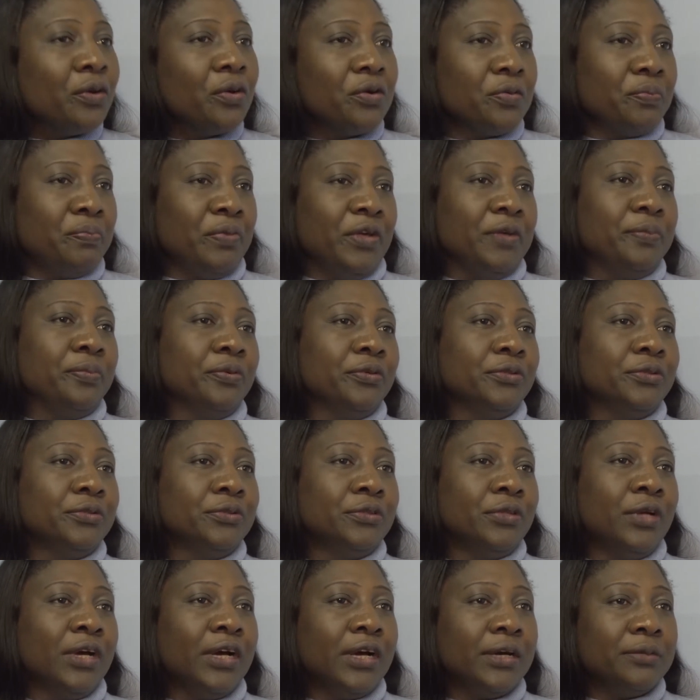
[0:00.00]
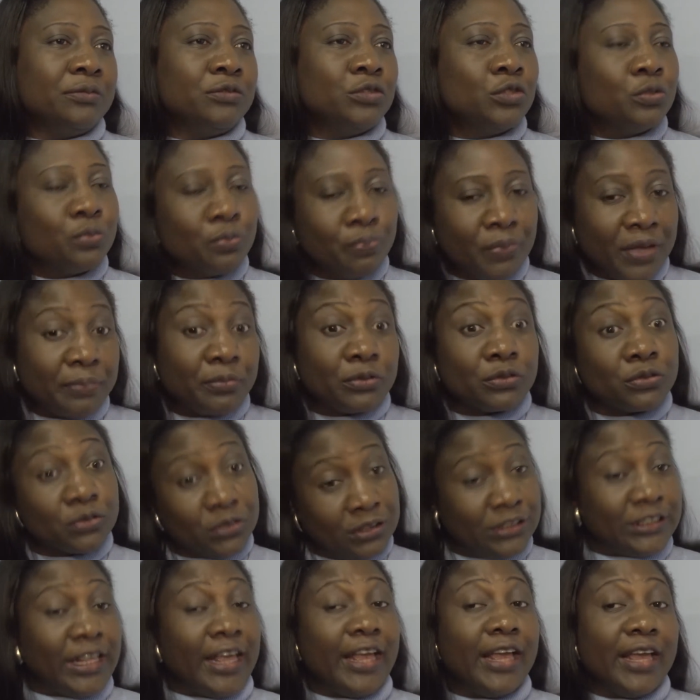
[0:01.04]
young people to be able to
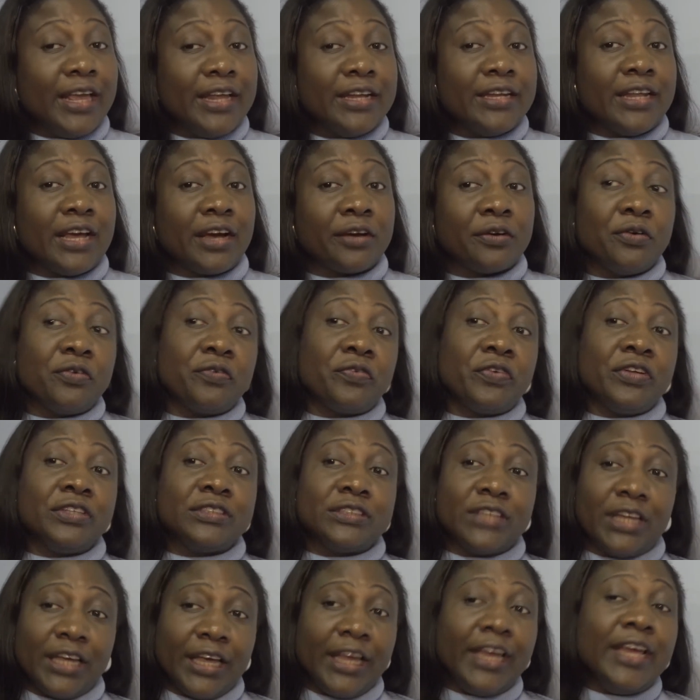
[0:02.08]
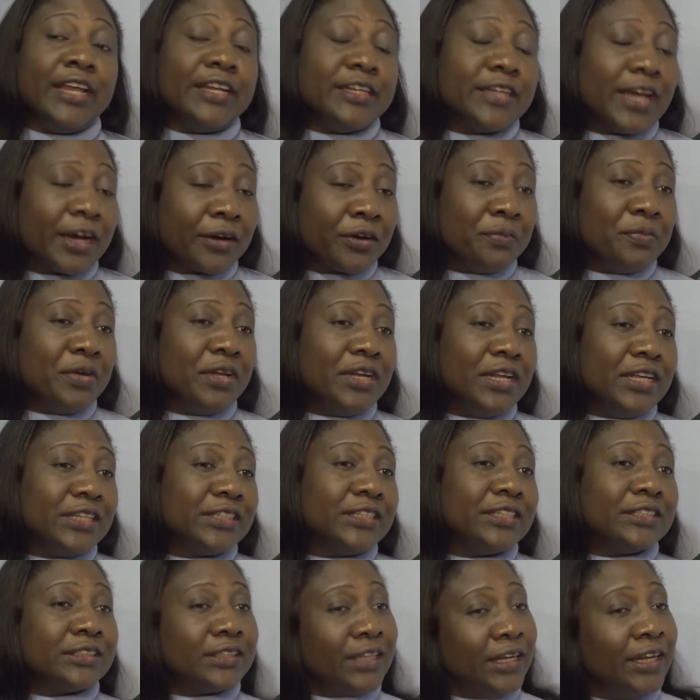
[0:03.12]
stay in their countries, in their
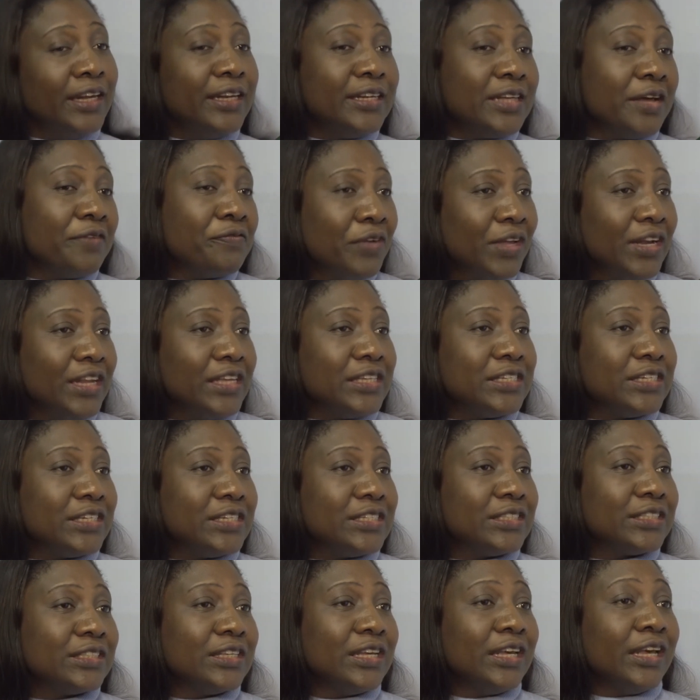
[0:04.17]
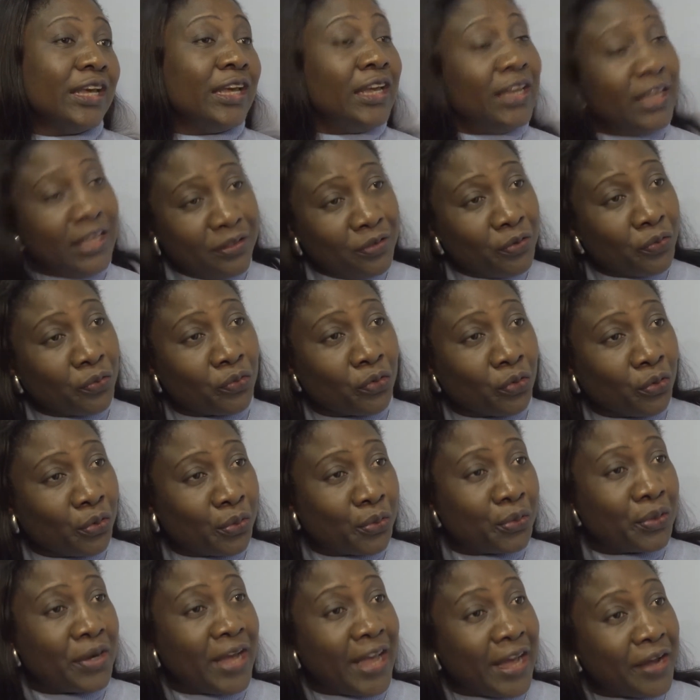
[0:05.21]
communities, in their villages, in the
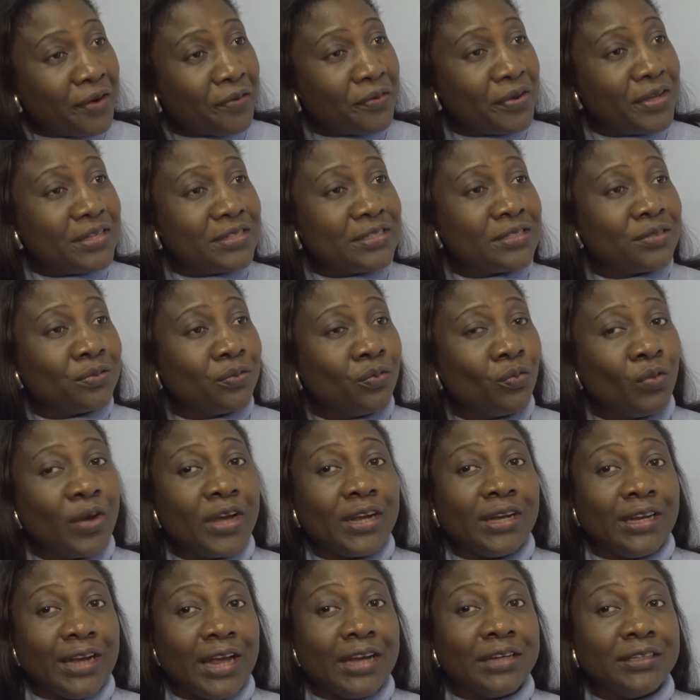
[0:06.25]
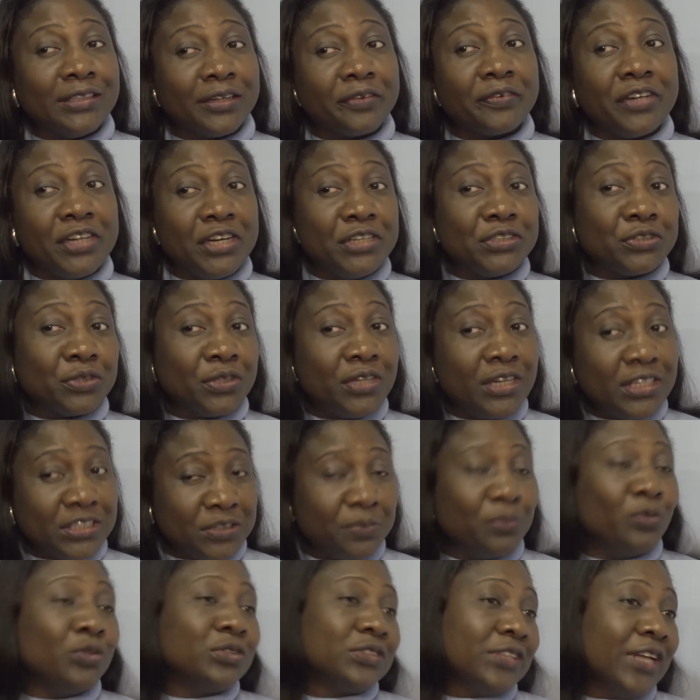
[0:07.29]
rural areas where land degradation
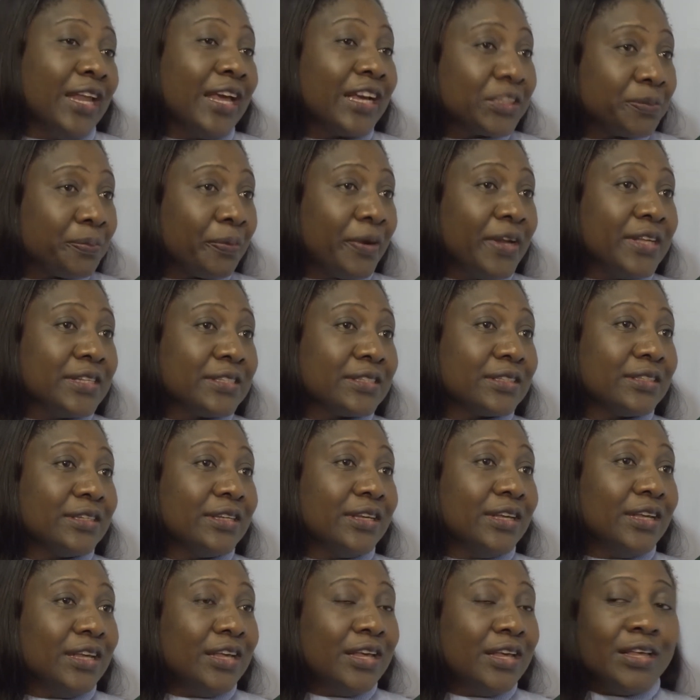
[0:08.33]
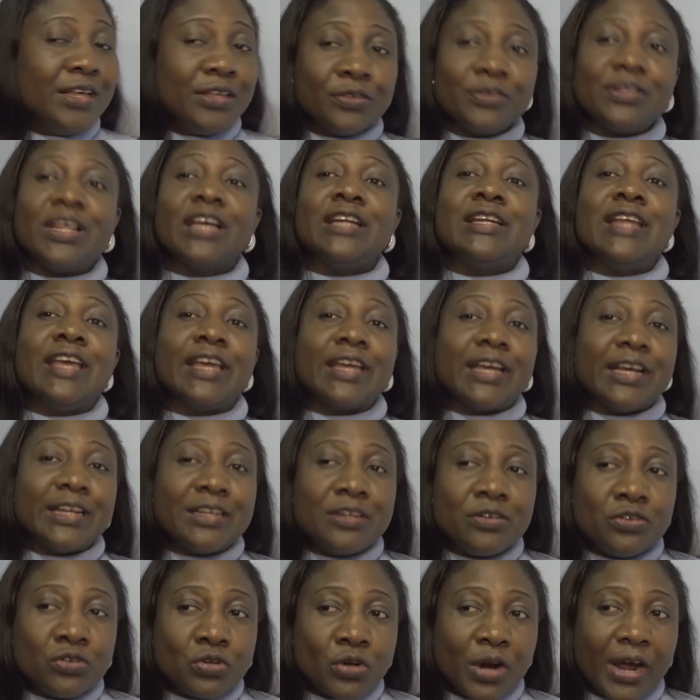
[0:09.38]
is mostly expressed, so that they
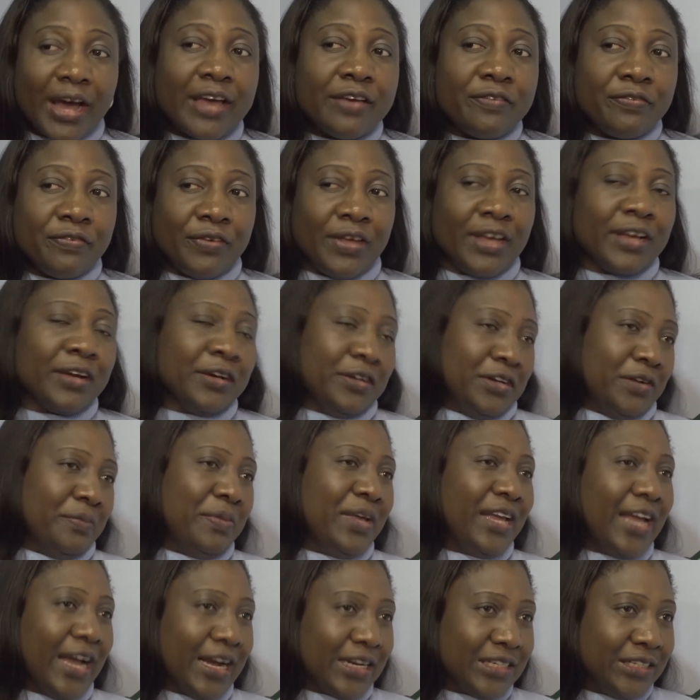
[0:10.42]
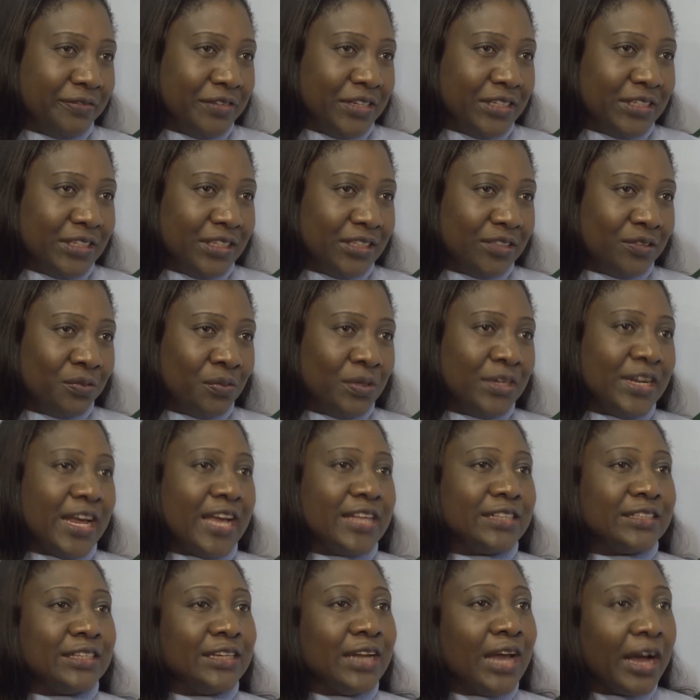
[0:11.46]
can drive economic activities, whether
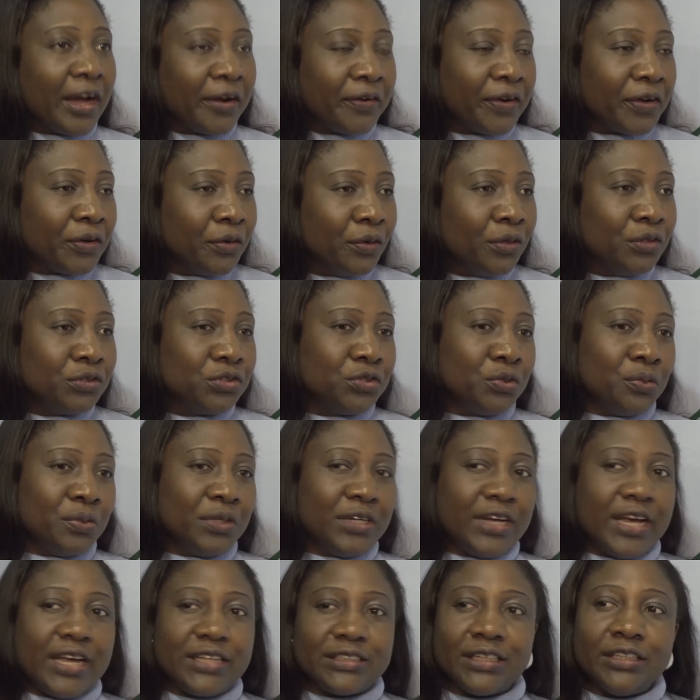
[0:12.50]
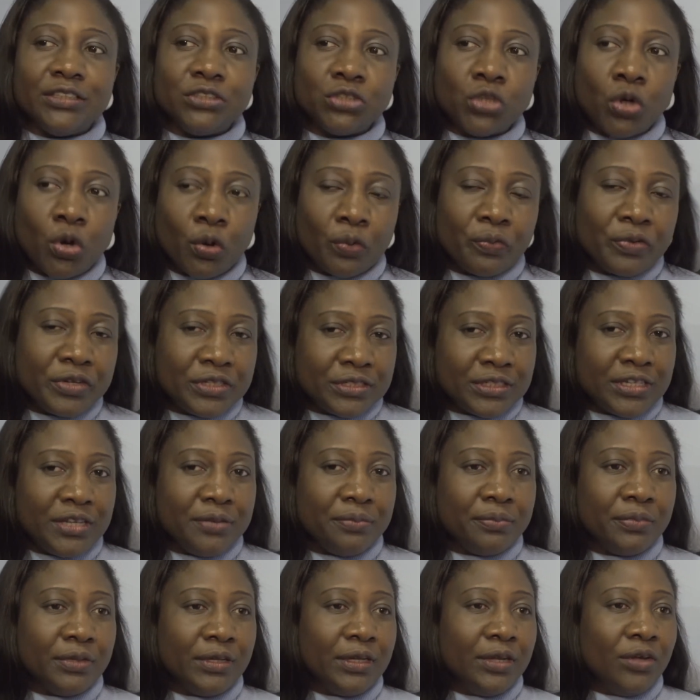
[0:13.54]
it's in agriculture, whether it's in
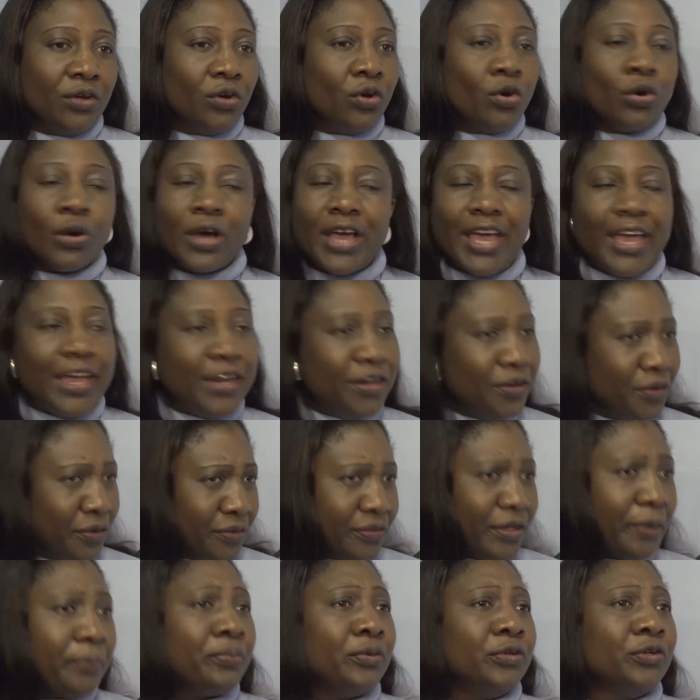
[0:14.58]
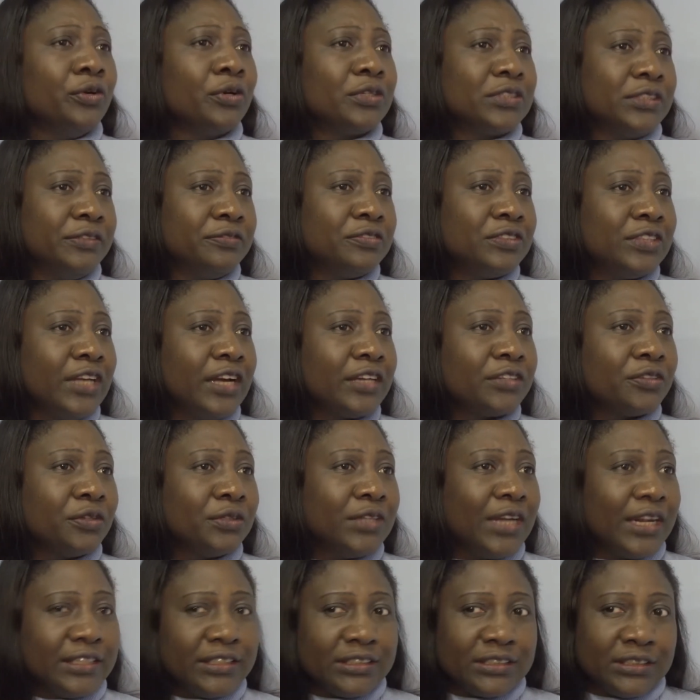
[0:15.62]
tourism, or any other productive sector
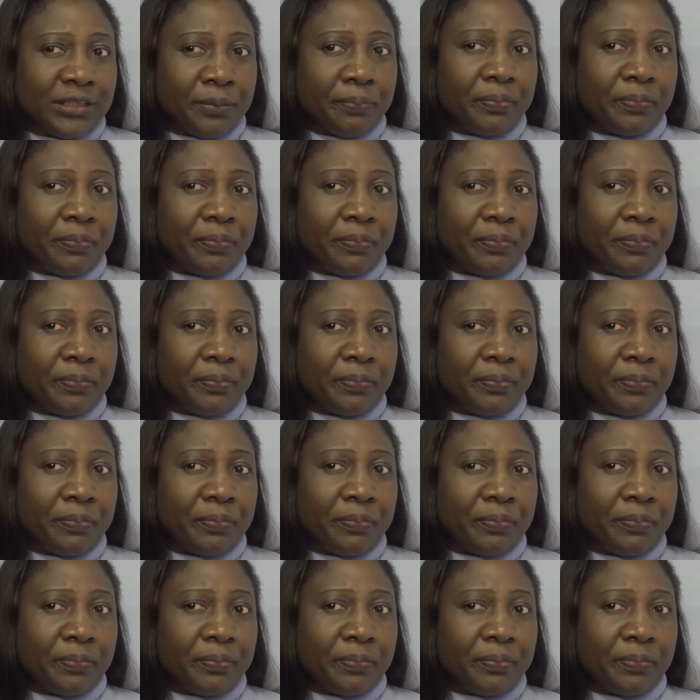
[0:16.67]
that is